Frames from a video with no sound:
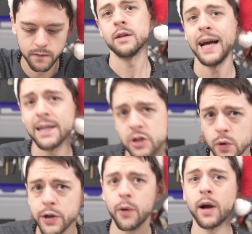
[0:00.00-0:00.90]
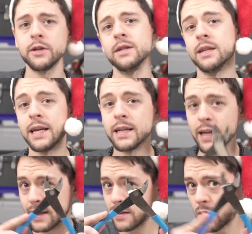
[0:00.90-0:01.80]
The last tool you're going to need
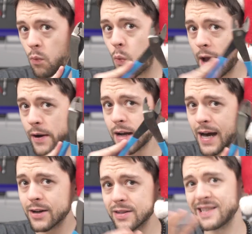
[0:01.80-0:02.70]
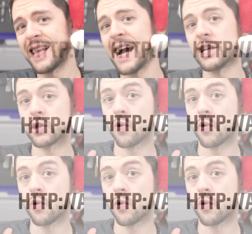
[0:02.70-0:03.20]
is some wire cutters slash